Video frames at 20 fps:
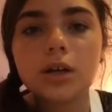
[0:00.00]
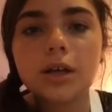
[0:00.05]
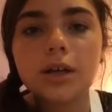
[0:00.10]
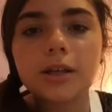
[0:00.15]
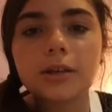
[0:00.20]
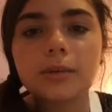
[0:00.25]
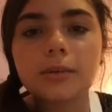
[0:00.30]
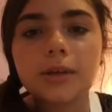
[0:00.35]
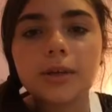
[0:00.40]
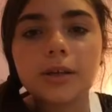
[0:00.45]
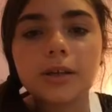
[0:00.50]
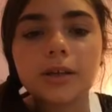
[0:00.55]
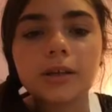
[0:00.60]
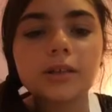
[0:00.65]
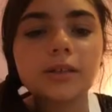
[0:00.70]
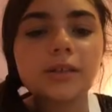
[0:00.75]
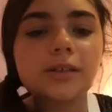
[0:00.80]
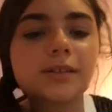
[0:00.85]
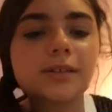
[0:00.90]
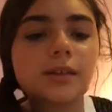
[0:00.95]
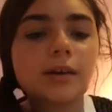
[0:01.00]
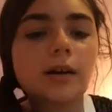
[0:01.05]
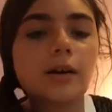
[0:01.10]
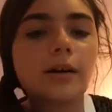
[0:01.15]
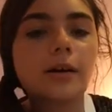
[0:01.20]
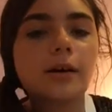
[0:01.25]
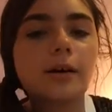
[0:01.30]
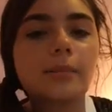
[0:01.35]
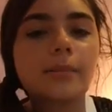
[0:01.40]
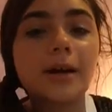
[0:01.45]
anyways,
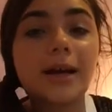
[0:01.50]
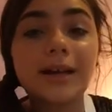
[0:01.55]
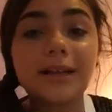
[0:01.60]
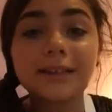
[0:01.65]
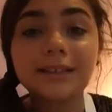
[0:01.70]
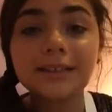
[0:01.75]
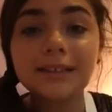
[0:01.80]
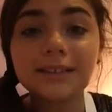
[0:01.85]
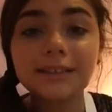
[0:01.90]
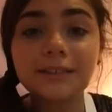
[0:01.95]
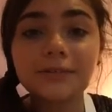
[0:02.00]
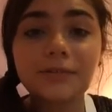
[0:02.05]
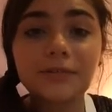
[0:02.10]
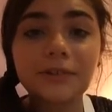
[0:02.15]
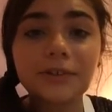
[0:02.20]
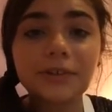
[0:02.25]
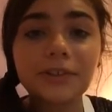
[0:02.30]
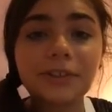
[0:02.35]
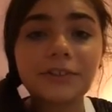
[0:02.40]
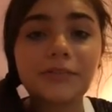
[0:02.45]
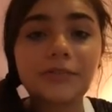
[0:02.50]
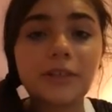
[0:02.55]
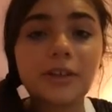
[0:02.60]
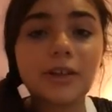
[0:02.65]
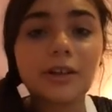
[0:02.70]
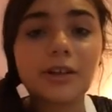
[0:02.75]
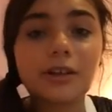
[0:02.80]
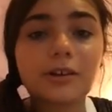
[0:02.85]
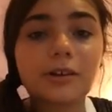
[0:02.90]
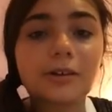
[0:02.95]
um, I guess that's it for this
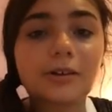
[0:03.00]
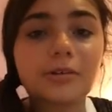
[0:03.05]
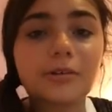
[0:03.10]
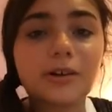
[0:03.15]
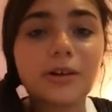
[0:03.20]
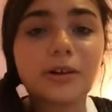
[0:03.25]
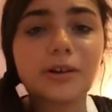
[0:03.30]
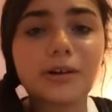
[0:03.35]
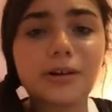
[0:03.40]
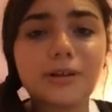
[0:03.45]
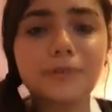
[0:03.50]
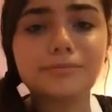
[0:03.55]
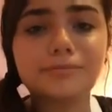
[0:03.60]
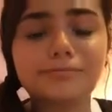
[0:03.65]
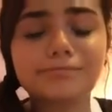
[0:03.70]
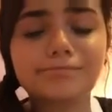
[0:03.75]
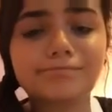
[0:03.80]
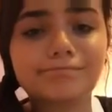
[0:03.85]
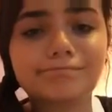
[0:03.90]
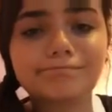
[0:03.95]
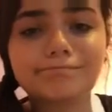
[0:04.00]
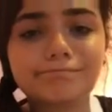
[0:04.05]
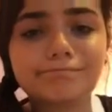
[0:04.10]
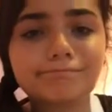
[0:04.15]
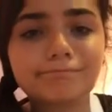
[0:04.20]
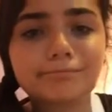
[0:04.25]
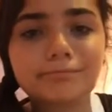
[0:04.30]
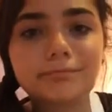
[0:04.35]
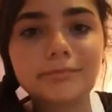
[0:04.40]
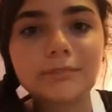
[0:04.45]
video. Um,
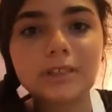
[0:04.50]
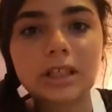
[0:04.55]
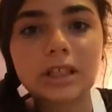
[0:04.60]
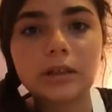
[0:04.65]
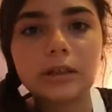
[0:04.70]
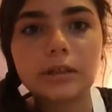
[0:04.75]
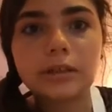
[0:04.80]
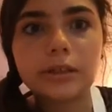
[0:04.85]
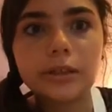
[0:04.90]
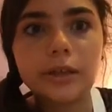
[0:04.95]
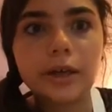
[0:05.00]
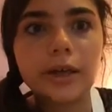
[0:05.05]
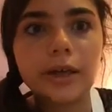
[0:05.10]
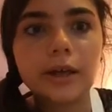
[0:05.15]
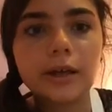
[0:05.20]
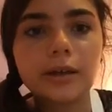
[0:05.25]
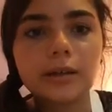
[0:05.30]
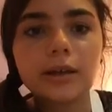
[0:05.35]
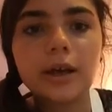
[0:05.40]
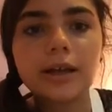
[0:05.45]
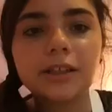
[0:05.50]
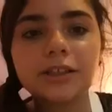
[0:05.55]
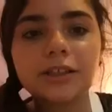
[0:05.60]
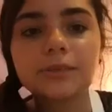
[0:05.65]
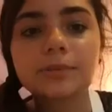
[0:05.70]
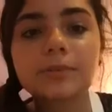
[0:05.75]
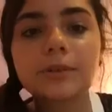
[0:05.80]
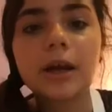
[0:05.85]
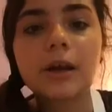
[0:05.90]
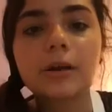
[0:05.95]
yeah, I
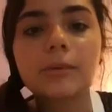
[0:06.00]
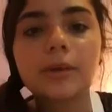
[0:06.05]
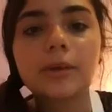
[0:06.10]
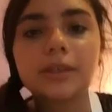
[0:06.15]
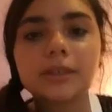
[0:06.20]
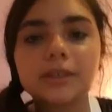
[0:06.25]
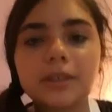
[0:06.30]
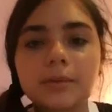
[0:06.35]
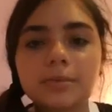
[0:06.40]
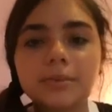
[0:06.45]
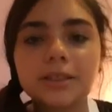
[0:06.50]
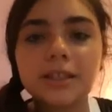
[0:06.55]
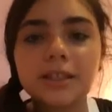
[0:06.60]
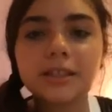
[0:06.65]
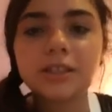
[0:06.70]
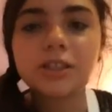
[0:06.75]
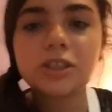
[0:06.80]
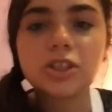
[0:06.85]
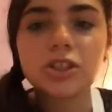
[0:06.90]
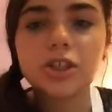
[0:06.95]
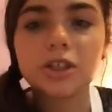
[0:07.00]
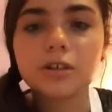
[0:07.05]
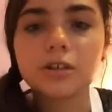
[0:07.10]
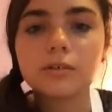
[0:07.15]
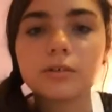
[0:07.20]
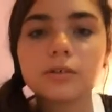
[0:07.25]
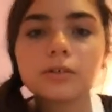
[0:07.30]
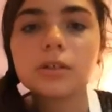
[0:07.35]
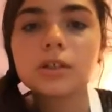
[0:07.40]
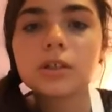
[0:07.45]
just kind of wanted to update this
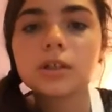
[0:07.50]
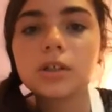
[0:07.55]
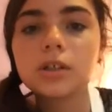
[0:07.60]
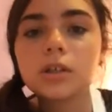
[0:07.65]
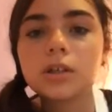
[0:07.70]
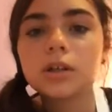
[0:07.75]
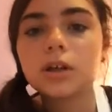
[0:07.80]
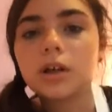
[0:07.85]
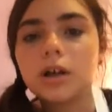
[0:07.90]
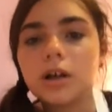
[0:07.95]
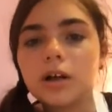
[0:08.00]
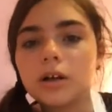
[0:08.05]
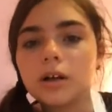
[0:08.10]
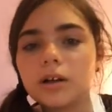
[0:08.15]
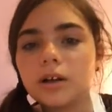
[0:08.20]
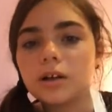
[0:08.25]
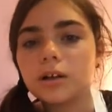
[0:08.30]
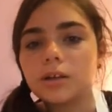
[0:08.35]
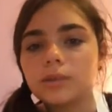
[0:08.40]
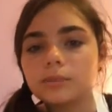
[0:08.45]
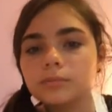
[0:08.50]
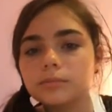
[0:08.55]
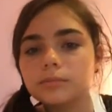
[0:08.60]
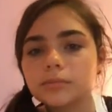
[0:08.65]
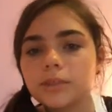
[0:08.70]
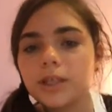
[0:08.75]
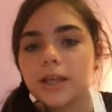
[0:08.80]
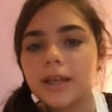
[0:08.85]
channel. Um,